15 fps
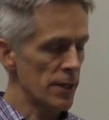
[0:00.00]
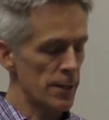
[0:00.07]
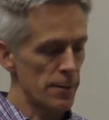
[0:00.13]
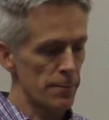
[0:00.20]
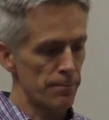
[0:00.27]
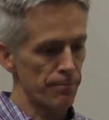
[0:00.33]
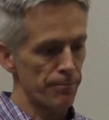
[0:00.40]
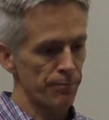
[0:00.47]

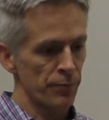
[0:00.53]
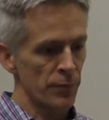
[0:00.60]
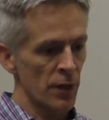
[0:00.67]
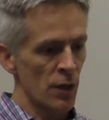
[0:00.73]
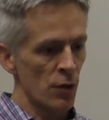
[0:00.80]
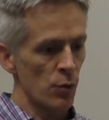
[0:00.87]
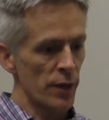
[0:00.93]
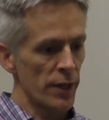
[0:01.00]
Um,
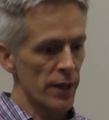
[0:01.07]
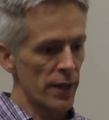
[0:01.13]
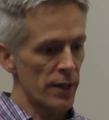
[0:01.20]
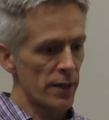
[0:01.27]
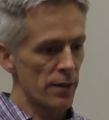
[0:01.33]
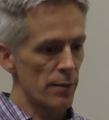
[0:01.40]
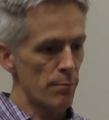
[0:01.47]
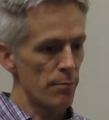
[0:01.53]
we
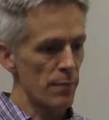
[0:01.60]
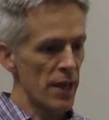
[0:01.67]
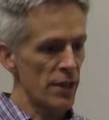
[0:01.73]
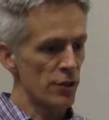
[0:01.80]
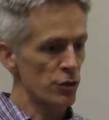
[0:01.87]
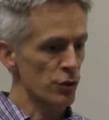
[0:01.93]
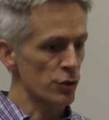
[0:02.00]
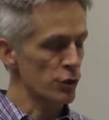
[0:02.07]
had a
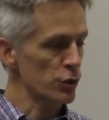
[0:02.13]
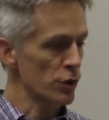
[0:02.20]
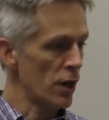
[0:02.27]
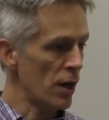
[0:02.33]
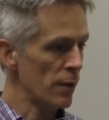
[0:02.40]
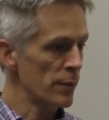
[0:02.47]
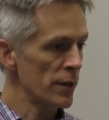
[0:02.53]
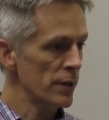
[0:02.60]
major
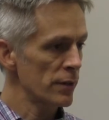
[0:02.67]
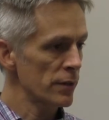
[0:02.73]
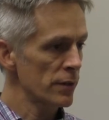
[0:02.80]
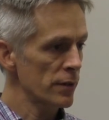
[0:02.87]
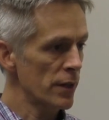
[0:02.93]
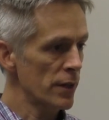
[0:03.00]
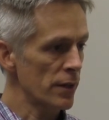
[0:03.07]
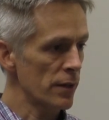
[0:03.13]
trauma,
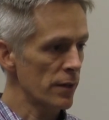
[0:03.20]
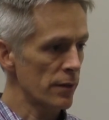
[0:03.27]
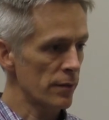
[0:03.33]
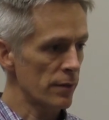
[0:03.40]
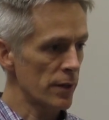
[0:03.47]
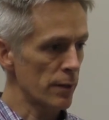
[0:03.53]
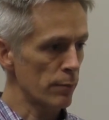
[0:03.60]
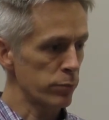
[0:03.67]
uh,
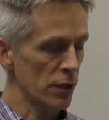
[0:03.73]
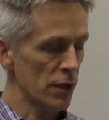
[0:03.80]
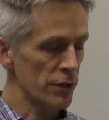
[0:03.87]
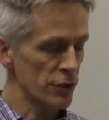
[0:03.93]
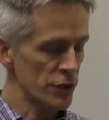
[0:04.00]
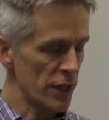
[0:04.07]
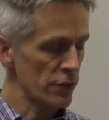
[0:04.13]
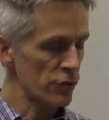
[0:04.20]
a
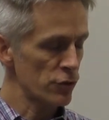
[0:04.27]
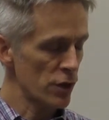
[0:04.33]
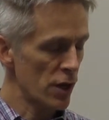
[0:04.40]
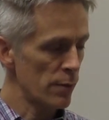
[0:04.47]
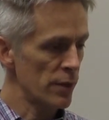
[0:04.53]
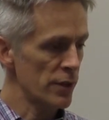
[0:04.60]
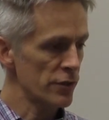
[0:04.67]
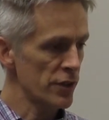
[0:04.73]
blunt chest
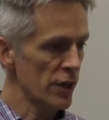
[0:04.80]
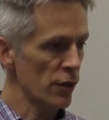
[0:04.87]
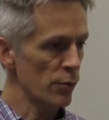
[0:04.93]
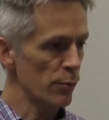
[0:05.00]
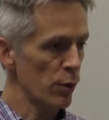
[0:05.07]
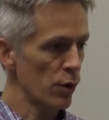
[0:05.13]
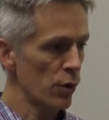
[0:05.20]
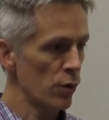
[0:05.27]
trauma at
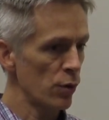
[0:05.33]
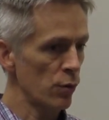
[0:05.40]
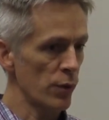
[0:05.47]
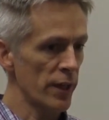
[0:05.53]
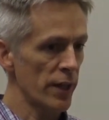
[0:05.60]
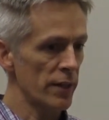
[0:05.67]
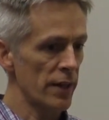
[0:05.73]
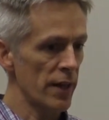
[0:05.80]
South
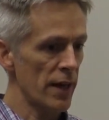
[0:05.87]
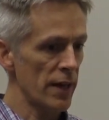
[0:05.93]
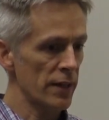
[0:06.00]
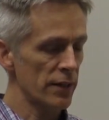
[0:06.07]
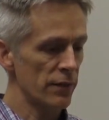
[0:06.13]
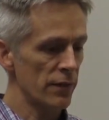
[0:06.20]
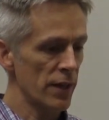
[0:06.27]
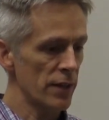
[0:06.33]
Pole. We had to
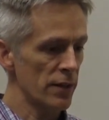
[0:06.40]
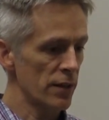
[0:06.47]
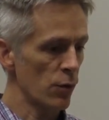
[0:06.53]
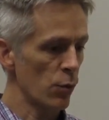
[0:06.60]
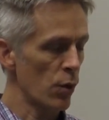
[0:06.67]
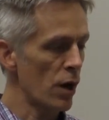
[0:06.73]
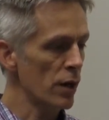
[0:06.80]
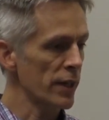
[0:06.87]
activate
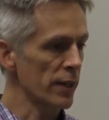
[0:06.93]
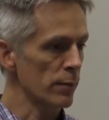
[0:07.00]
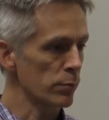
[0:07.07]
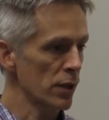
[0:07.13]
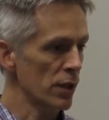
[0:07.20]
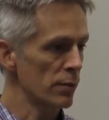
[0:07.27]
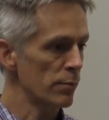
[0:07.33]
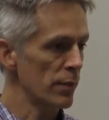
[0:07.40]
the
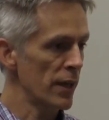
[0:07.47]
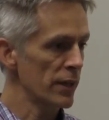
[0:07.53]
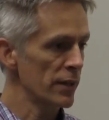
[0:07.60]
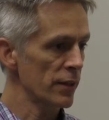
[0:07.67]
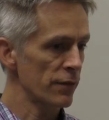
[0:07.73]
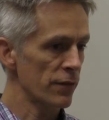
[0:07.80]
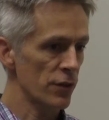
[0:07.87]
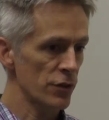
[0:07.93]
walking blood
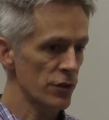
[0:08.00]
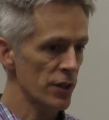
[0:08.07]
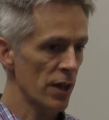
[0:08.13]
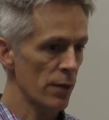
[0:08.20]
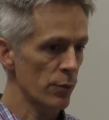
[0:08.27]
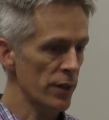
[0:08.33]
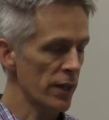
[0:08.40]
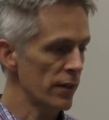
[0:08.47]
bank the
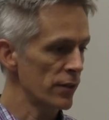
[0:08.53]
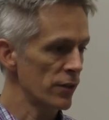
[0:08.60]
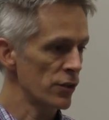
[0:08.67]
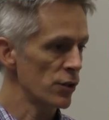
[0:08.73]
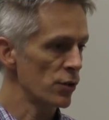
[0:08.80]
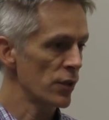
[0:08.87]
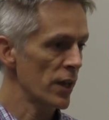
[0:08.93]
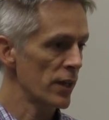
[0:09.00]
first time we'd had
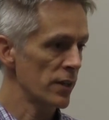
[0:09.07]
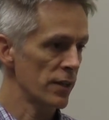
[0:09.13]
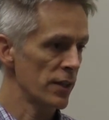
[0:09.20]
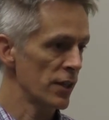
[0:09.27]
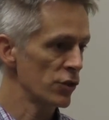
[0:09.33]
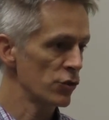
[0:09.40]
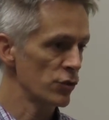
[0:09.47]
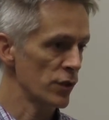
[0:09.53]
to do that
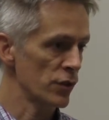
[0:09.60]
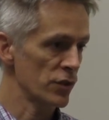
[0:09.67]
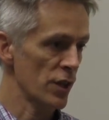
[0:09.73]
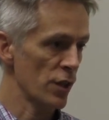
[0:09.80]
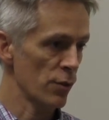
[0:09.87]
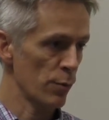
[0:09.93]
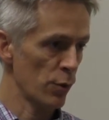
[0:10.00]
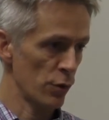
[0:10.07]
in the history
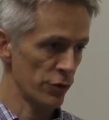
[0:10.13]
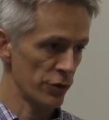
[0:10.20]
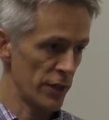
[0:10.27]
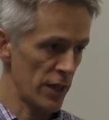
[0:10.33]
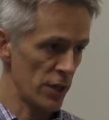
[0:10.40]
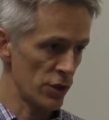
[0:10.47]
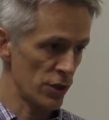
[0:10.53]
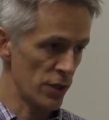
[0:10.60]
of South Pole
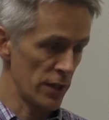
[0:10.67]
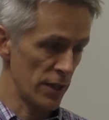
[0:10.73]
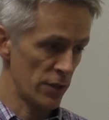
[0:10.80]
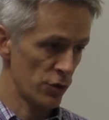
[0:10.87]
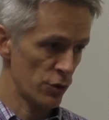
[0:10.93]
Station.